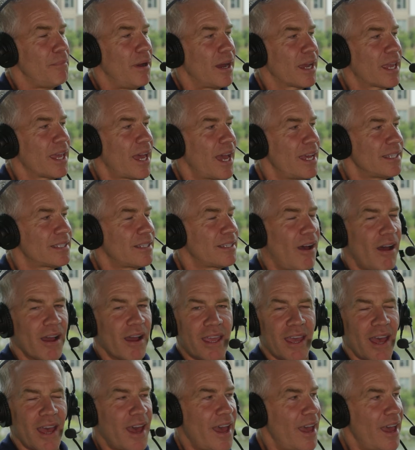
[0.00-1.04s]
Buckeyes,
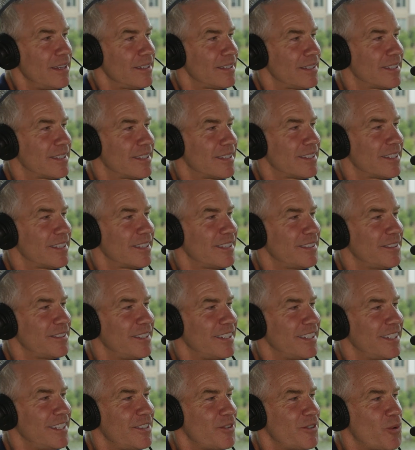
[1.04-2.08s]
Hawkeyes.
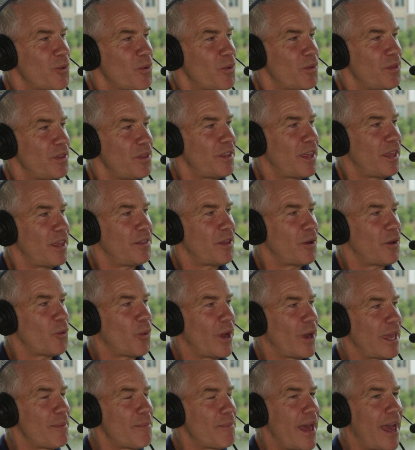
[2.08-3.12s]
Ooh. The, the
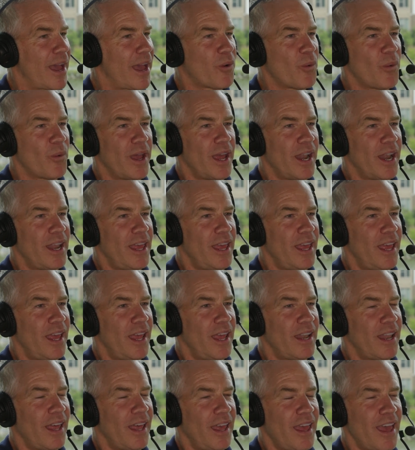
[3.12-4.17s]
way back when,
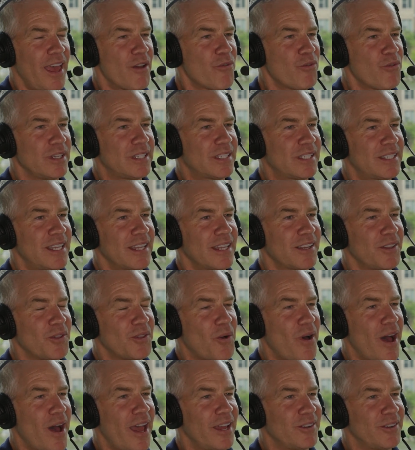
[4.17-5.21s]
and uh, every single
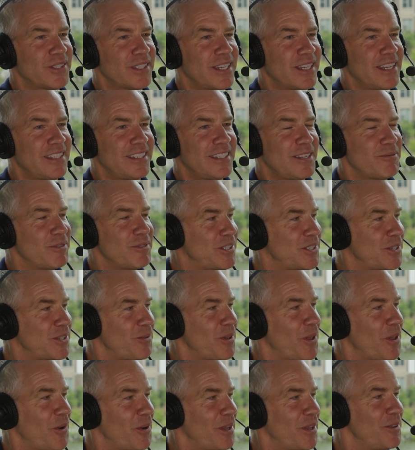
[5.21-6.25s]
Ohio State team was so
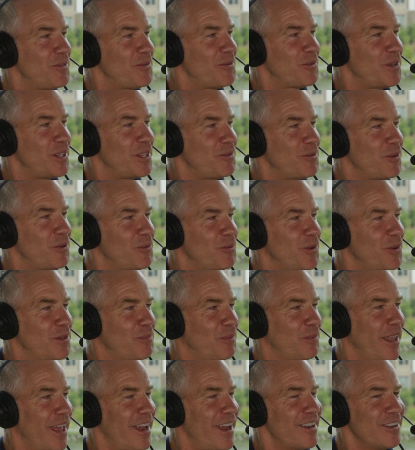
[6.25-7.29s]
loaded with with
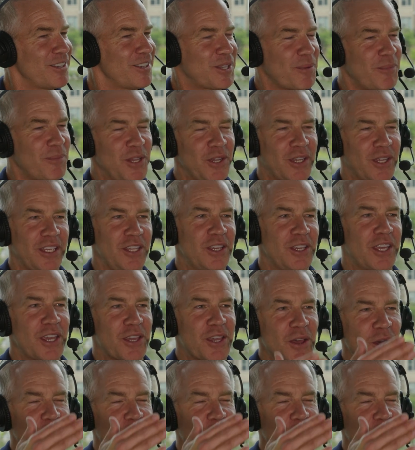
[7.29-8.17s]
players. I mean, you could you could